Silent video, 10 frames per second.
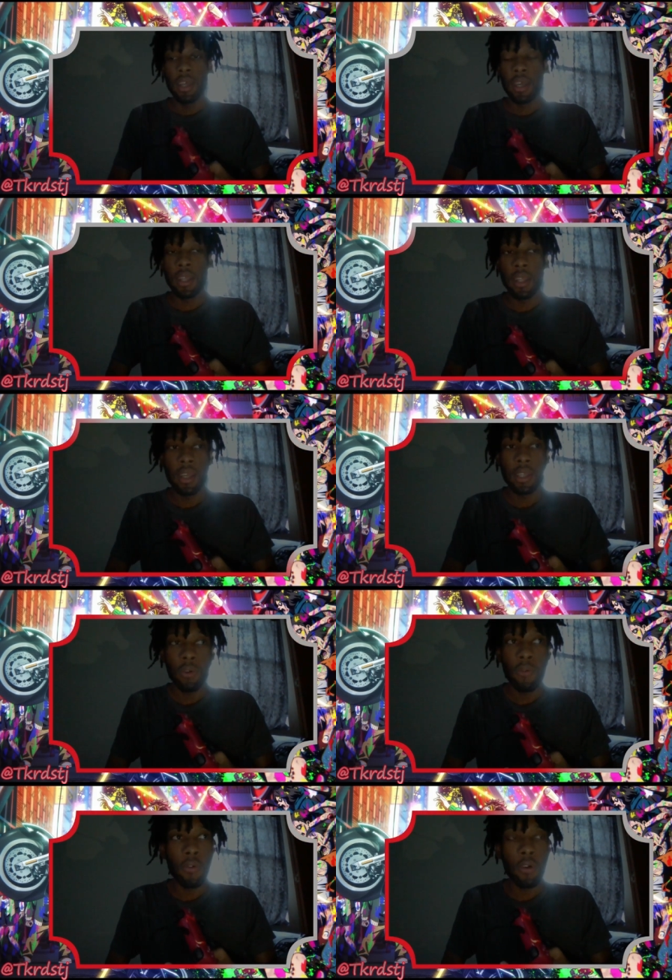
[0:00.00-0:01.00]
And
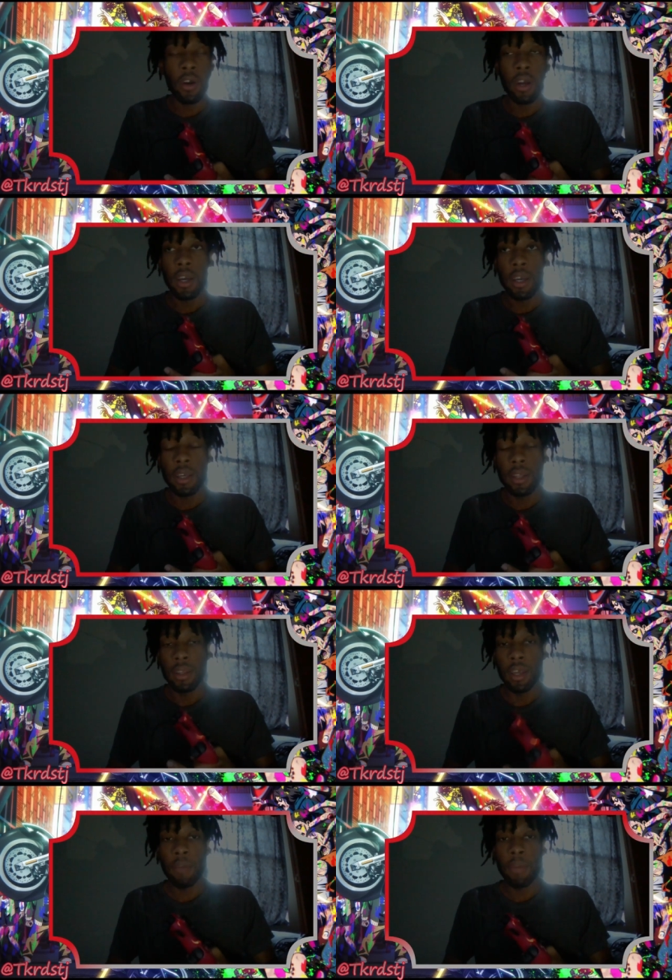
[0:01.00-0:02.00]
so far,
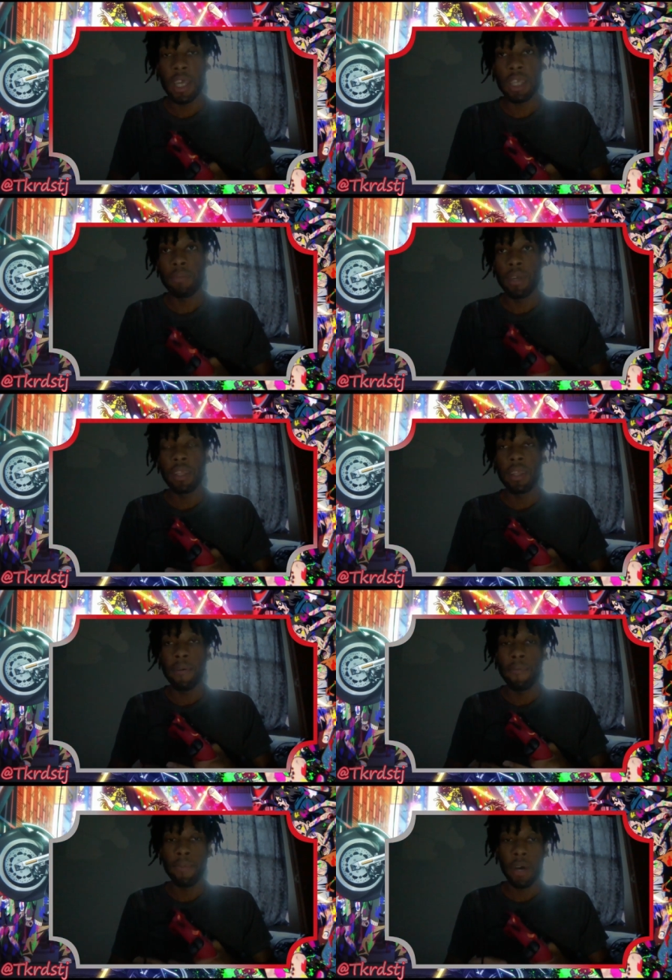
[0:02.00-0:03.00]
the anime has been
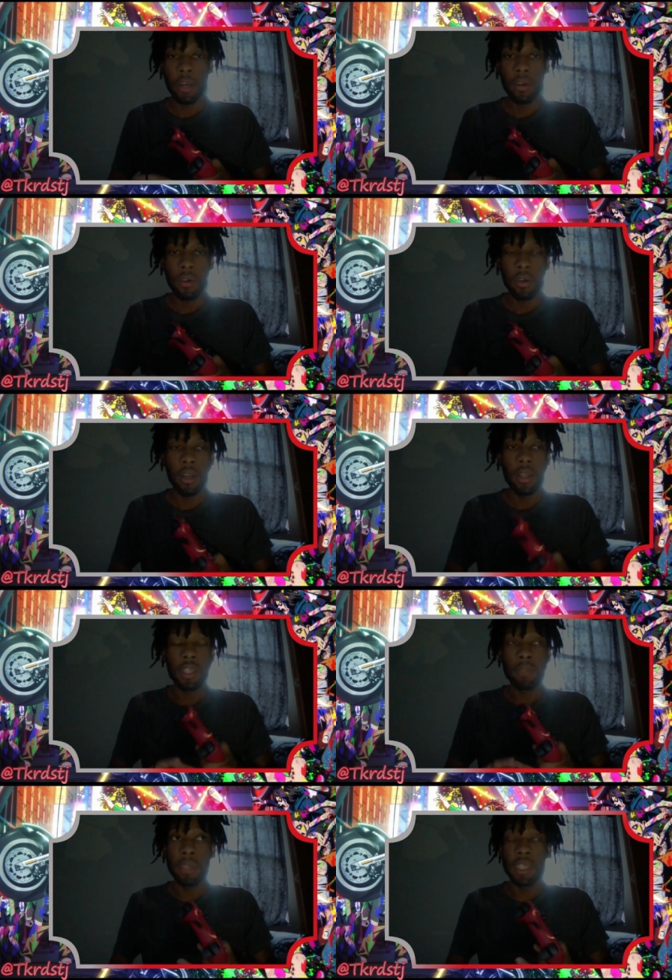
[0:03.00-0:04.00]
fire and
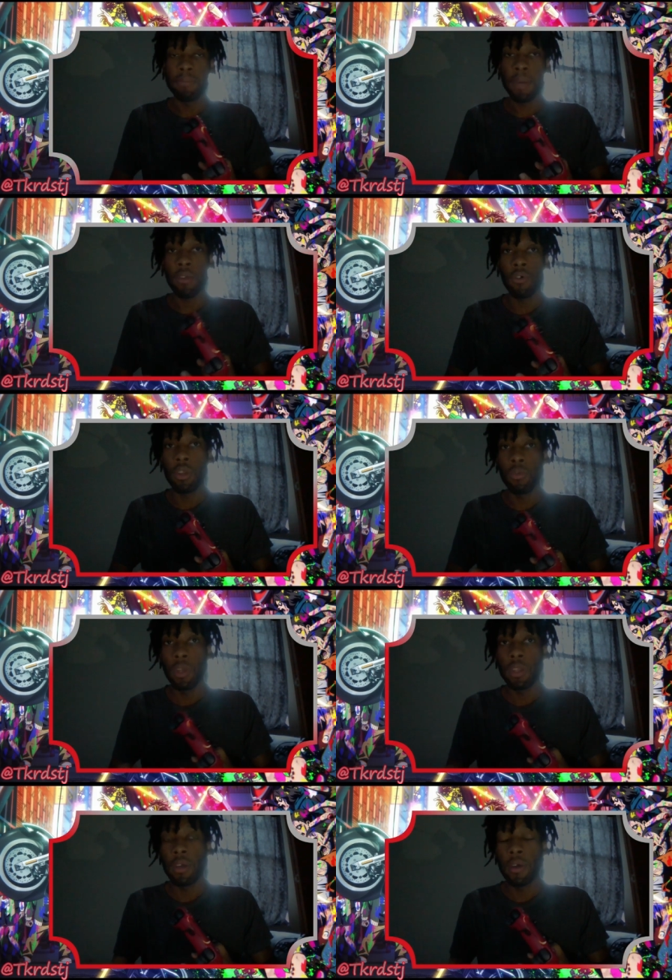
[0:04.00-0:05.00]
it's been spot on
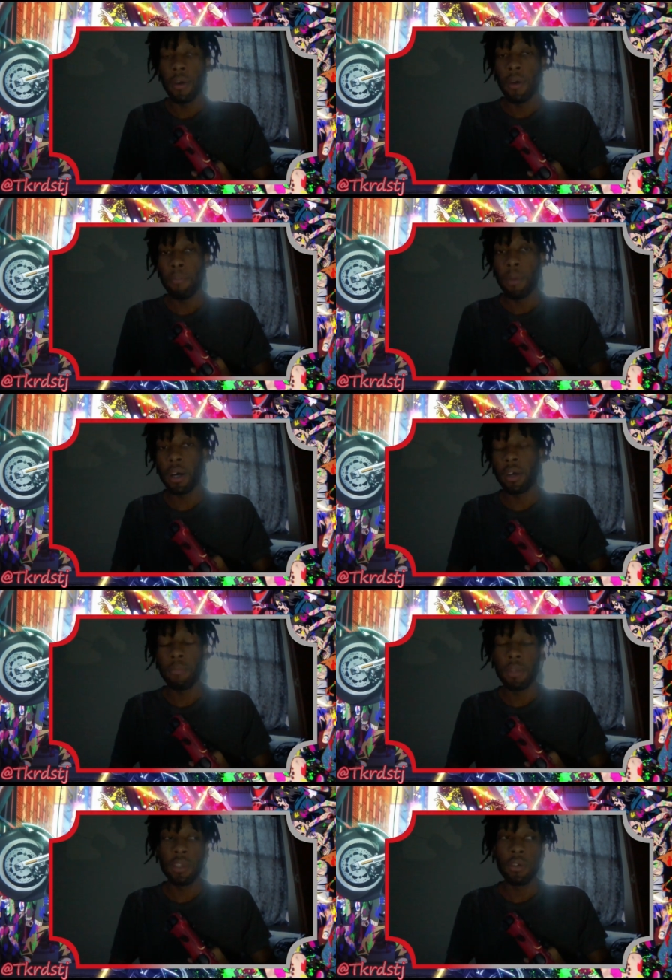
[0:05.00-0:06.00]
with the manga
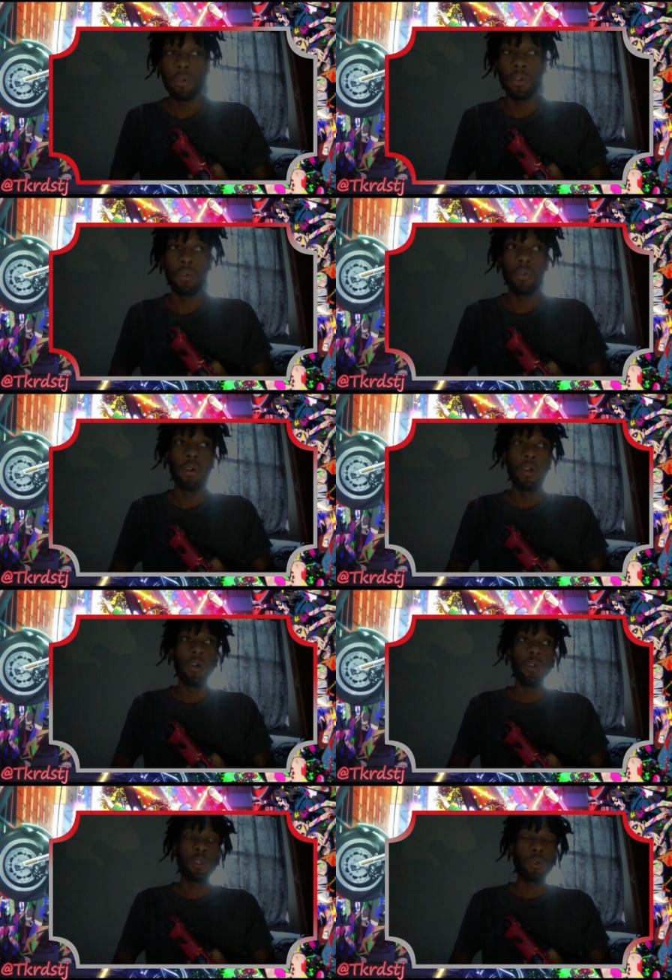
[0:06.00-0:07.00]
material.
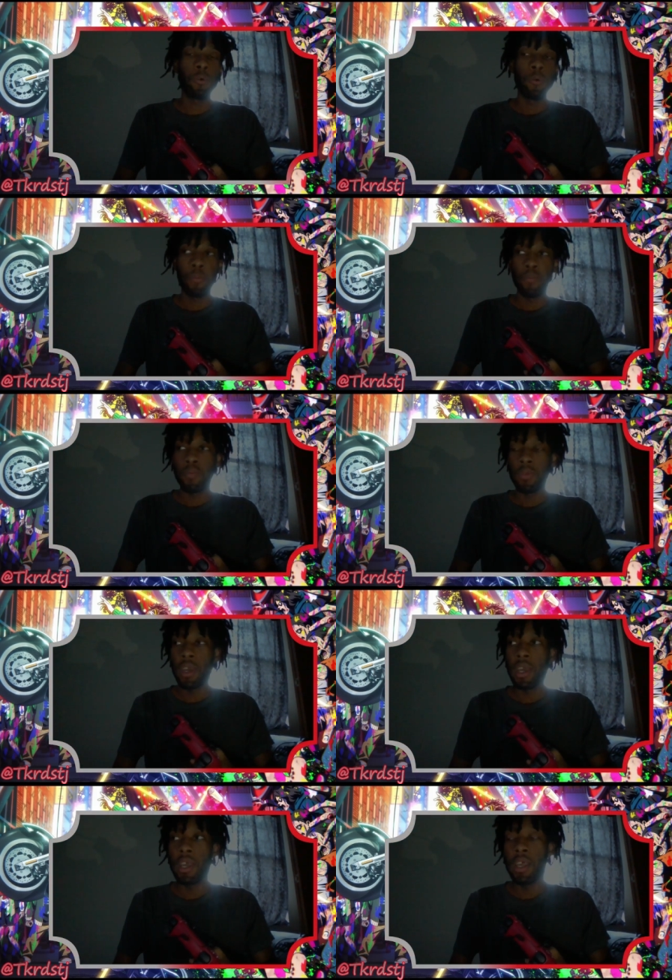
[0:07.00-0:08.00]
So,
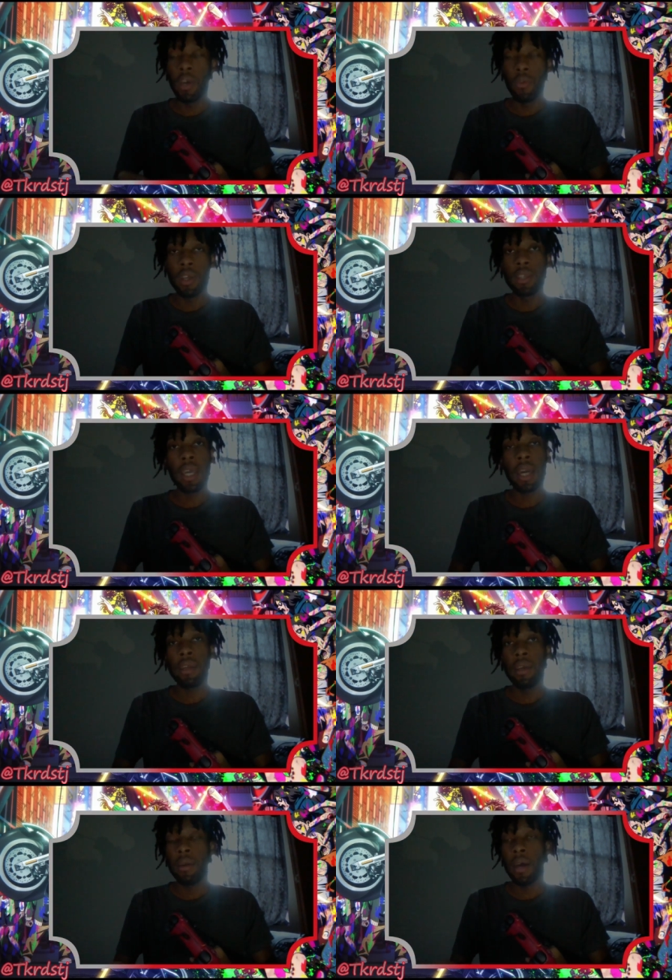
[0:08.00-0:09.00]
it went
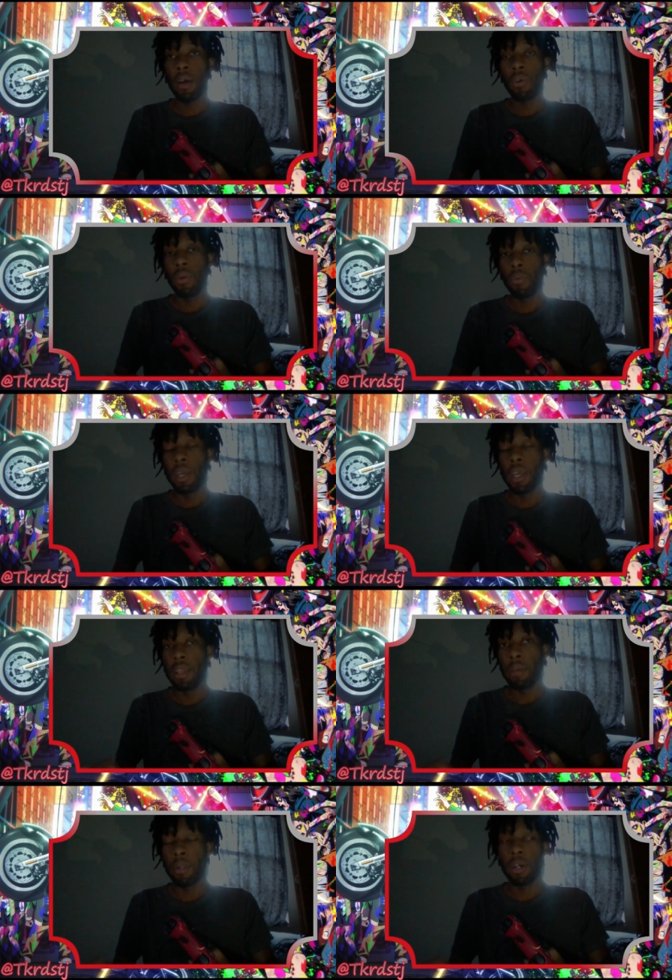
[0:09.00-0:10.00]
exactly how it went in
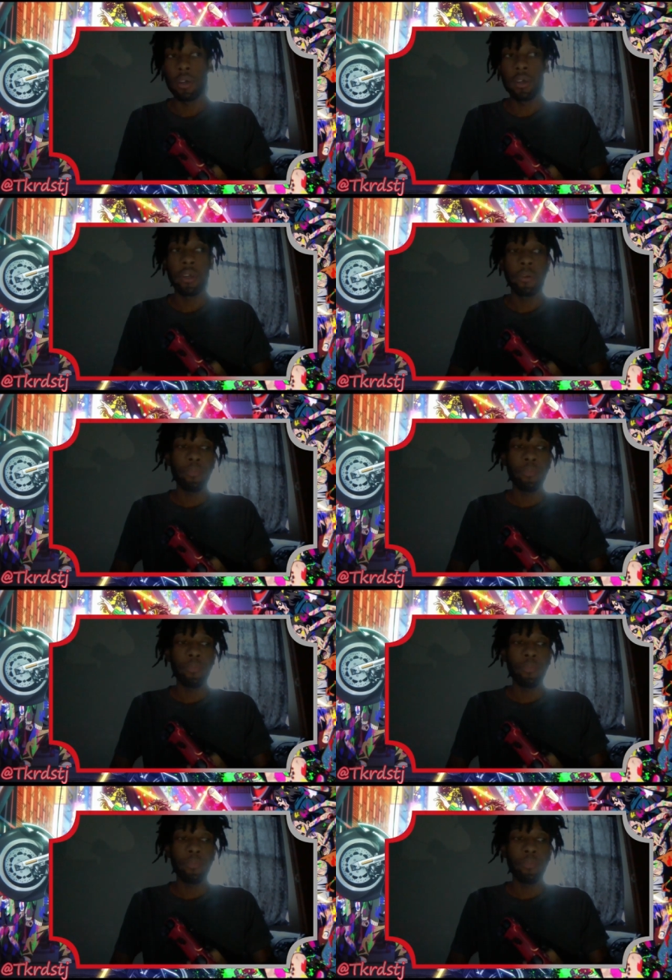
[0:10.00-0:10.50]
the manga.